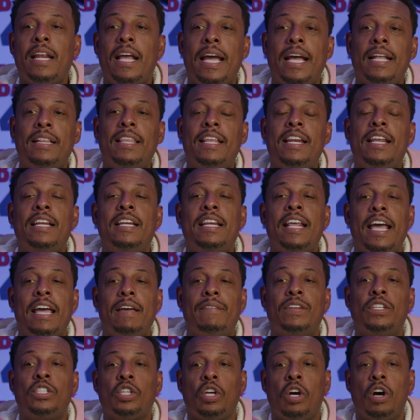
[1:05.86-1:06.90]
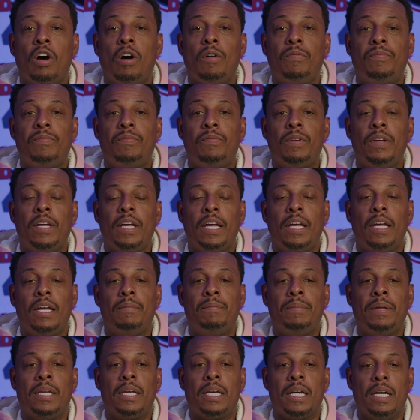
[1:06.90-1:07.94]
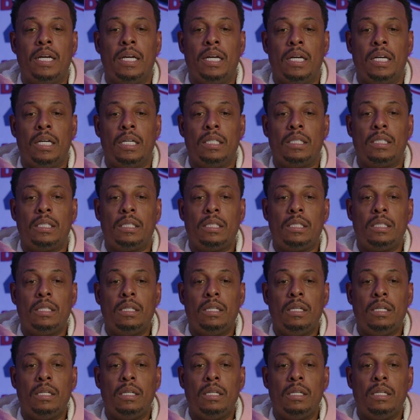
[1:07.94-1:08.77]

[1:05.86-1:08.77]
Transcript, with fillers: Anthony Davis off because